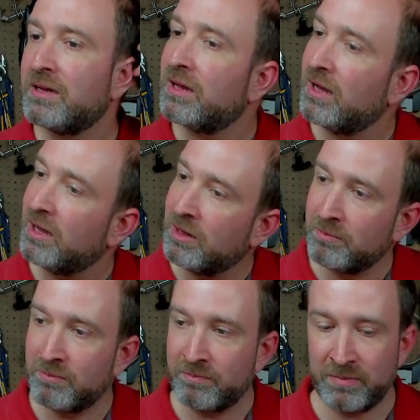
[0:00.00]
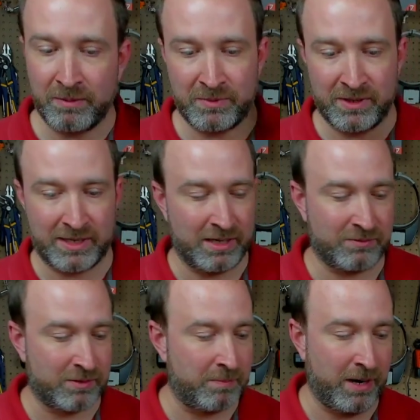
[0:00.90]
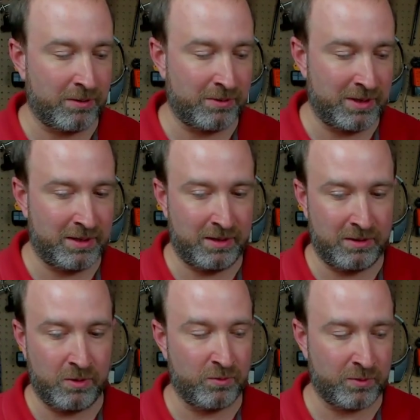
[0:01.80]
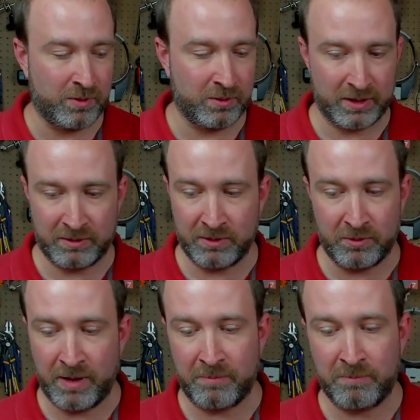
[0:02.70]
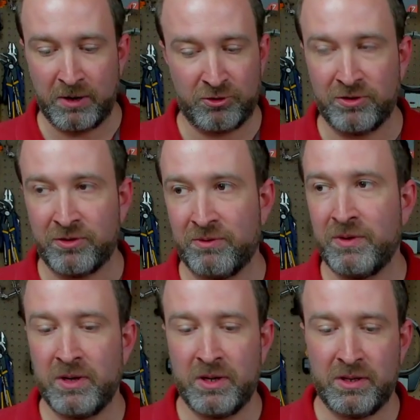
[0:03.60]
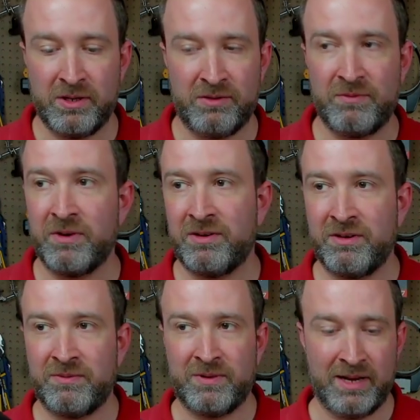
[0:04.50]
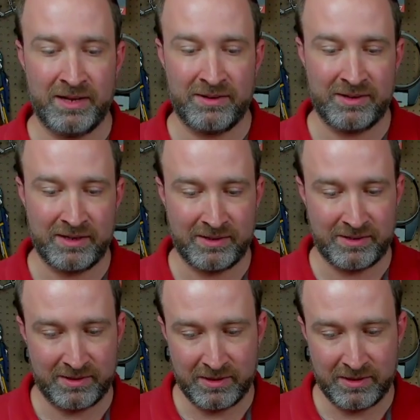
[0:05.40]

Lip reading: I'm going to kind of compare the overall, my impressions of these various different headsets.